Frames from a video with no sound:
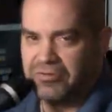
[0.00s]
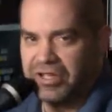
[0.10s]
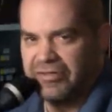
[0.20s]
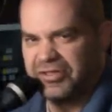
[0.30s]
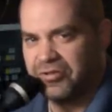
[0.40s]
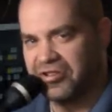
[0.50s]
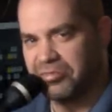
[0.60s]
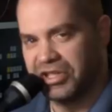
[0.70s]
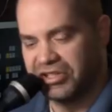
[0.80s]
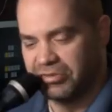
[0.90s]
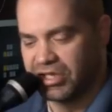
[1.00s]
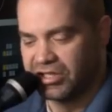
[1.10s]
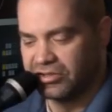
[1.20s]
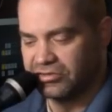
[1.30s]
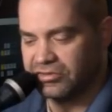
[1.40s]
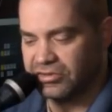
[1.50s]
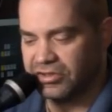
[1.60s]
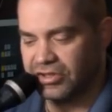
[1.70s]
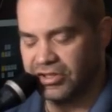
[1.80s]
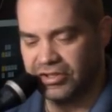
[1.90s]
Don't really have a strong opinion about it.
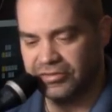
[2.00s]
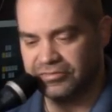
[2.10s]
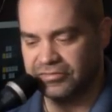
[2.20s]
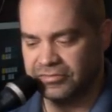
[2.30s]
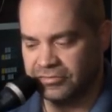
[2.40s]
Um,